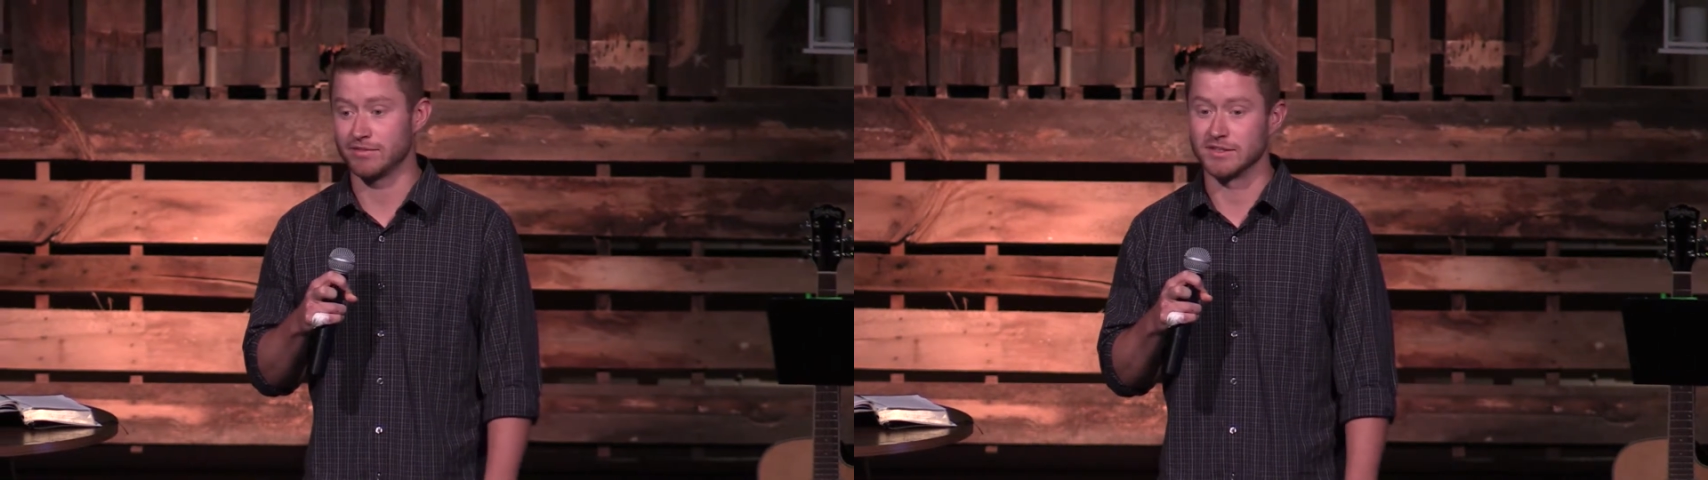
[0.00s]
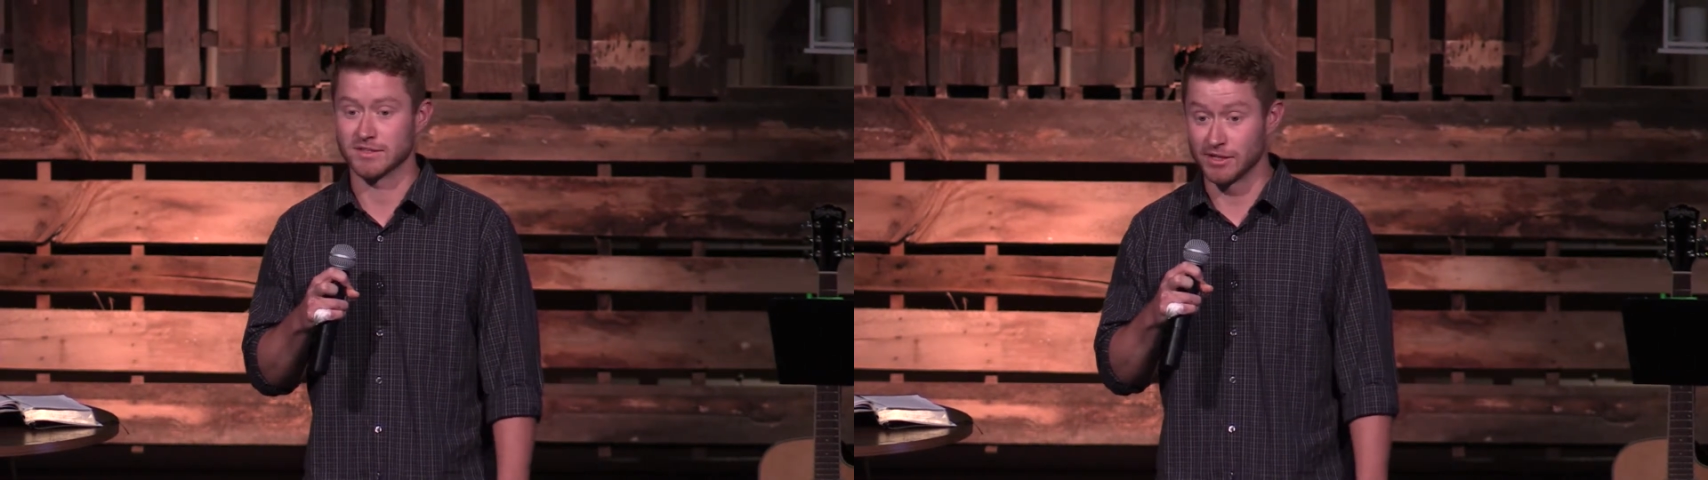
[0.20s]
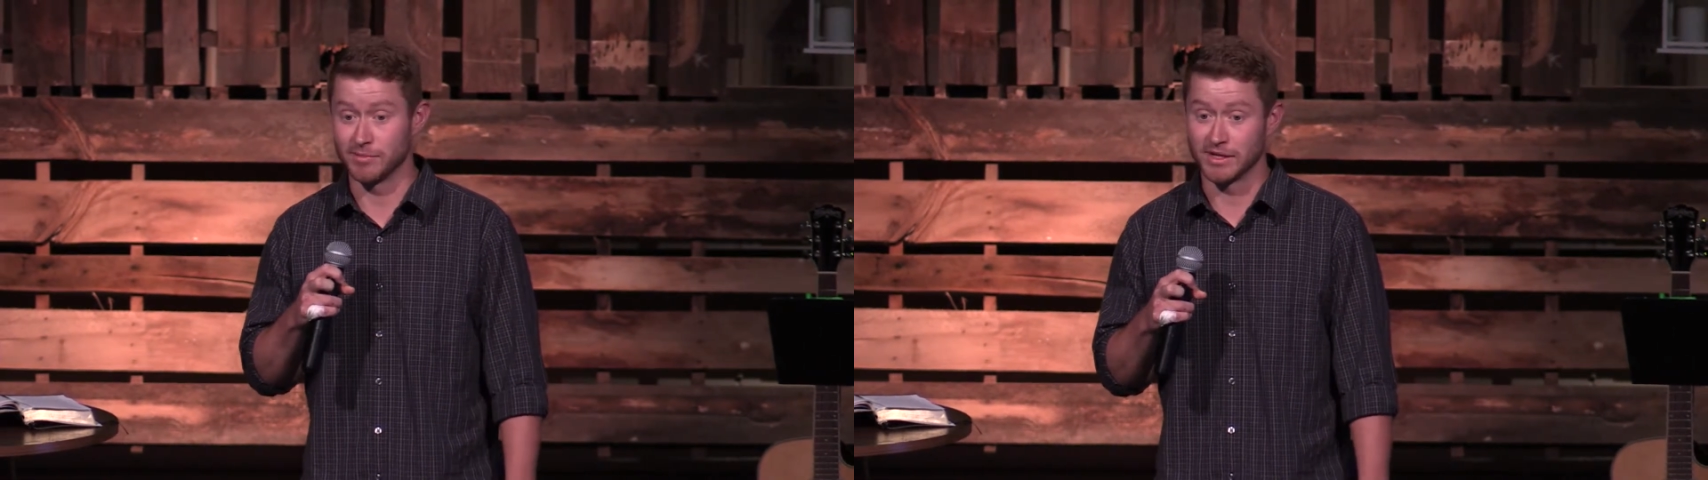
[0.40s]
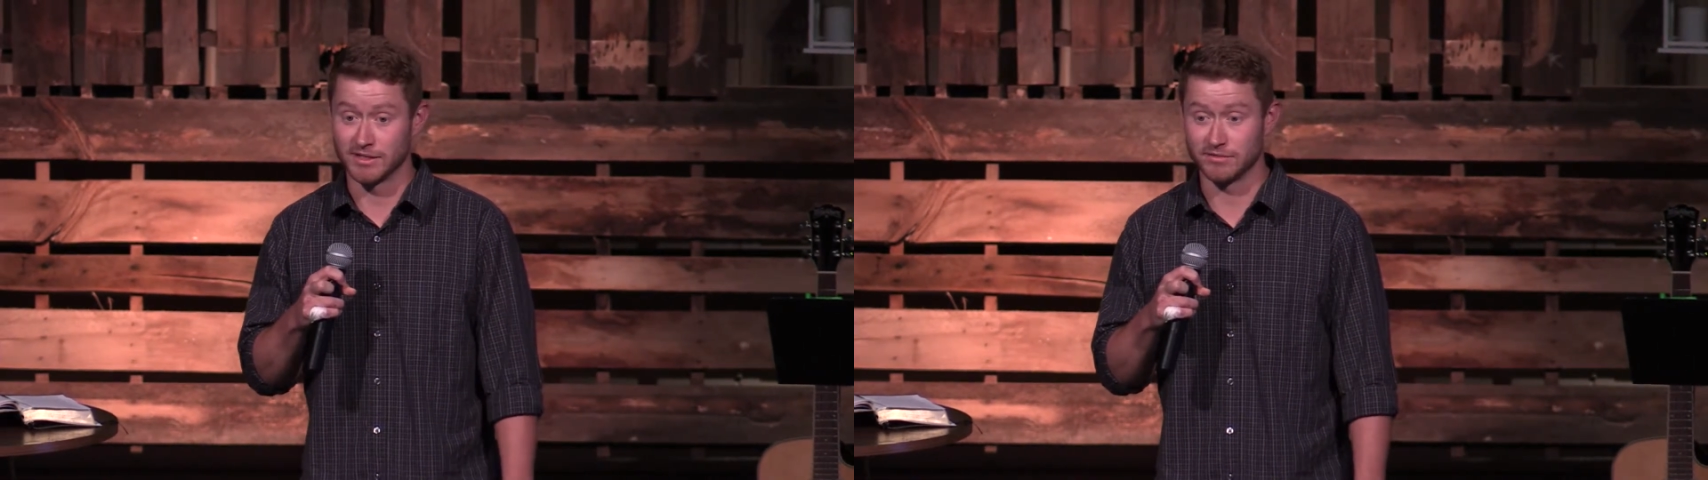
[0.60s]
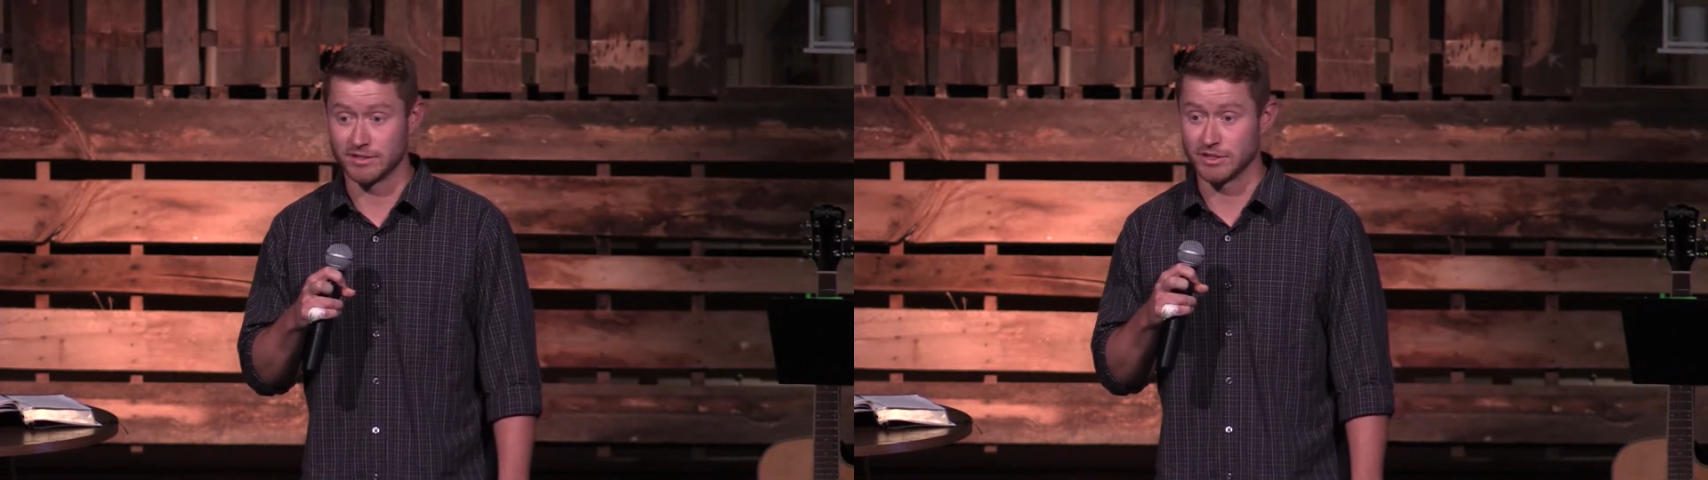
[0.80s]
and it's going to make a
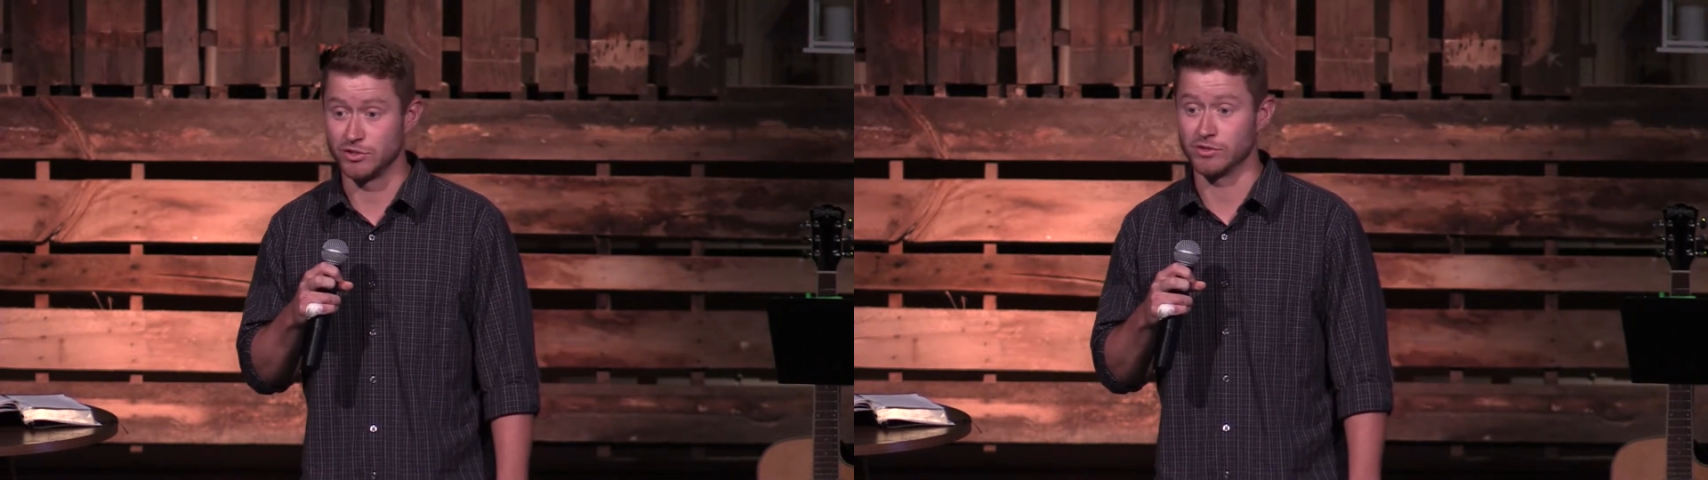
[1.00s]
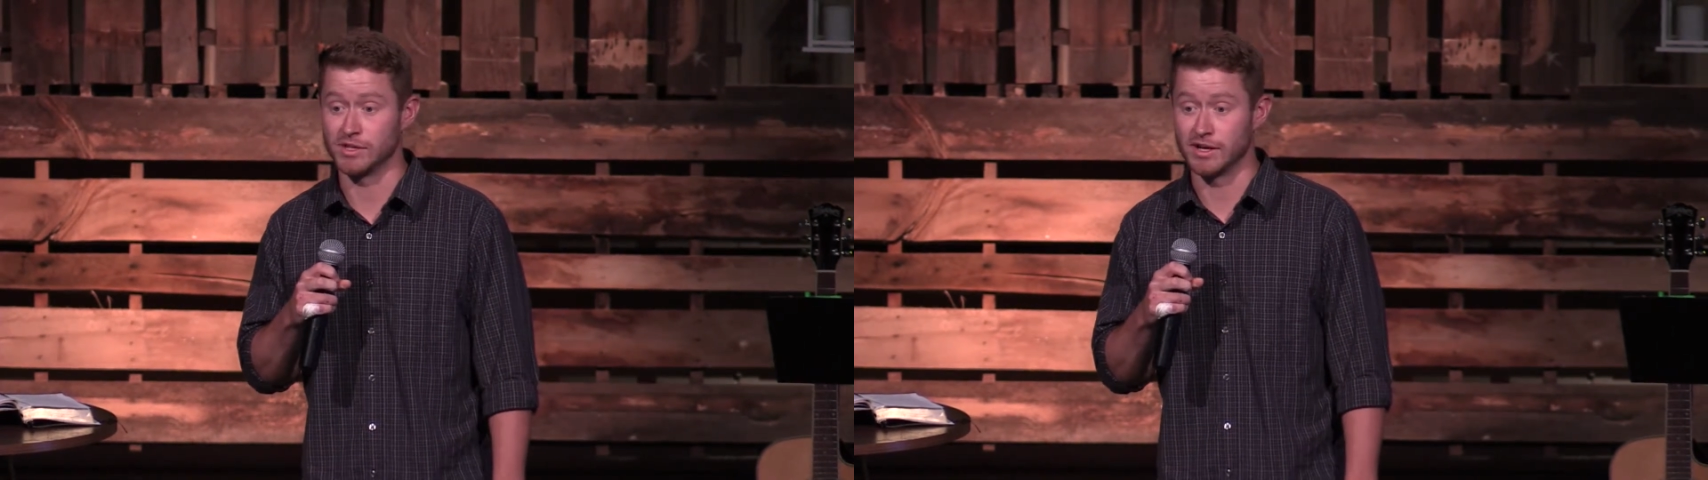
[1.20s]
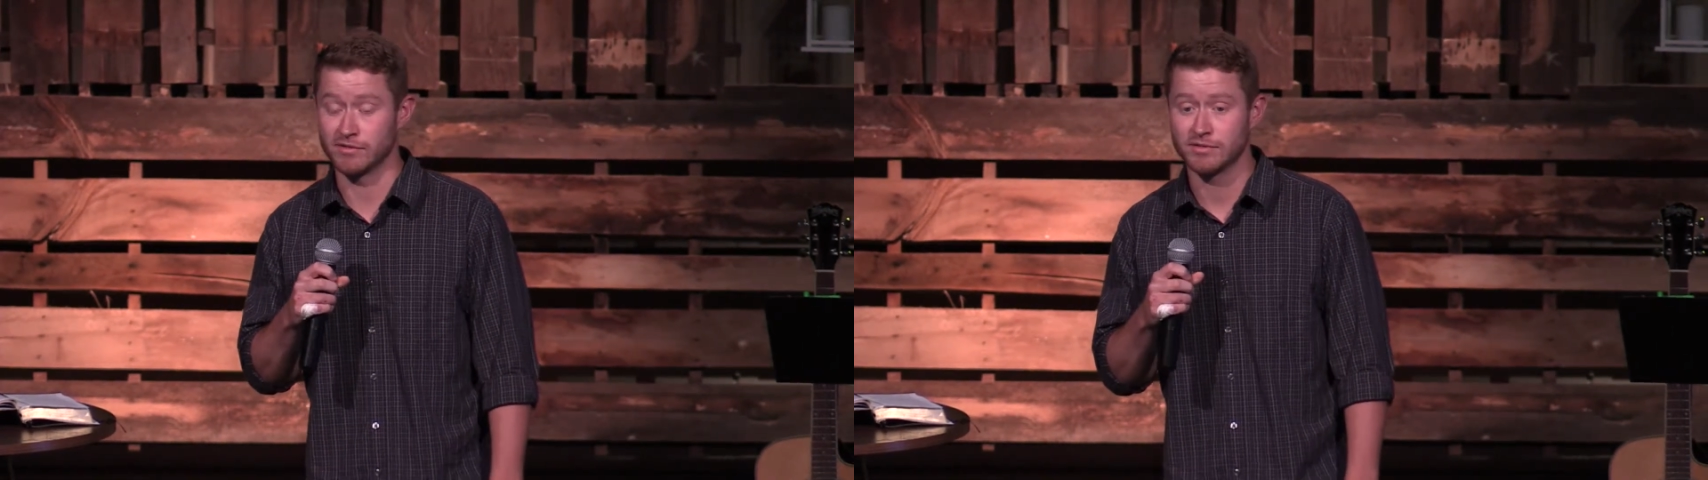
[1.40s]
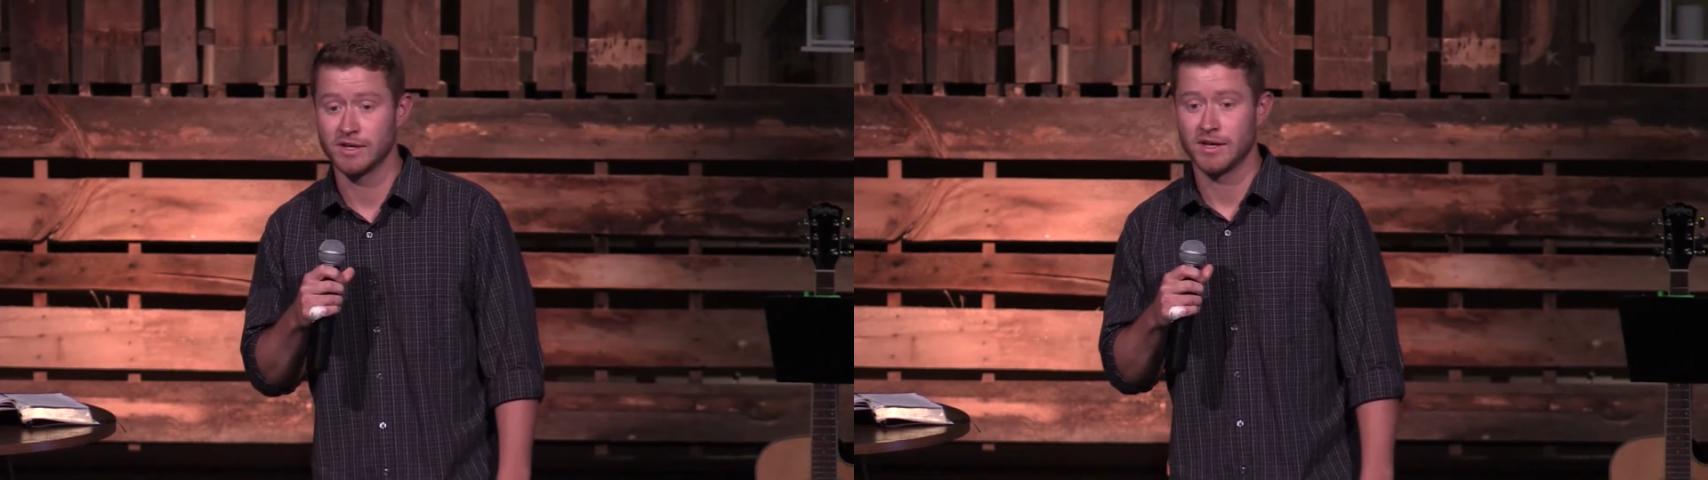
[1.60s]
difference in your life.